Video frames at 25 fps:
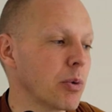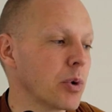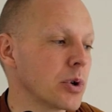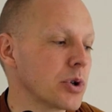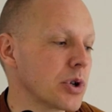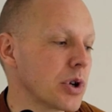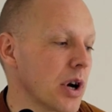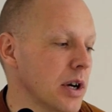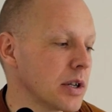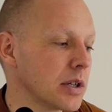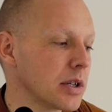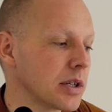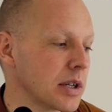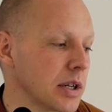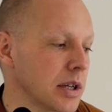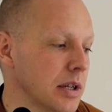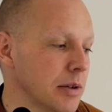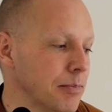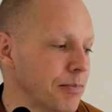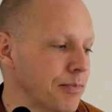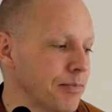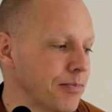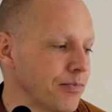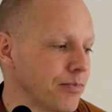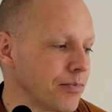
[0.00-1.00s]
were chanting
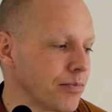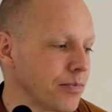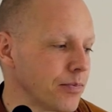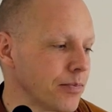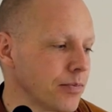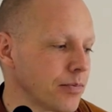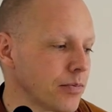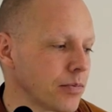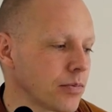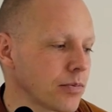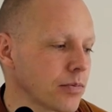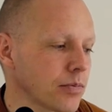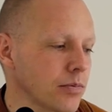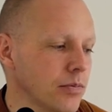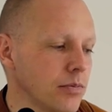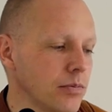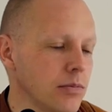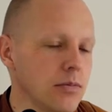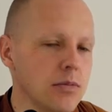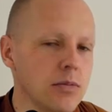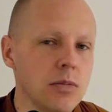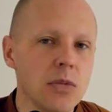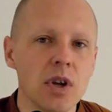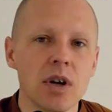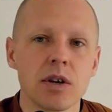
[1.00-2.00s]

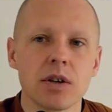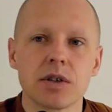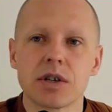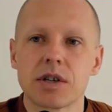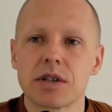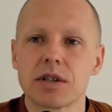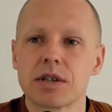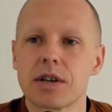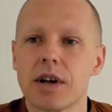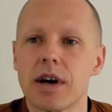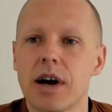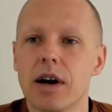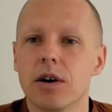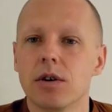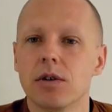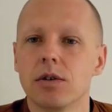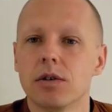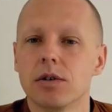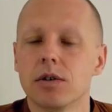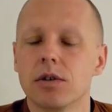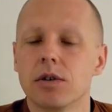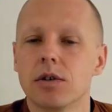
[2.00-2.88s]
just now.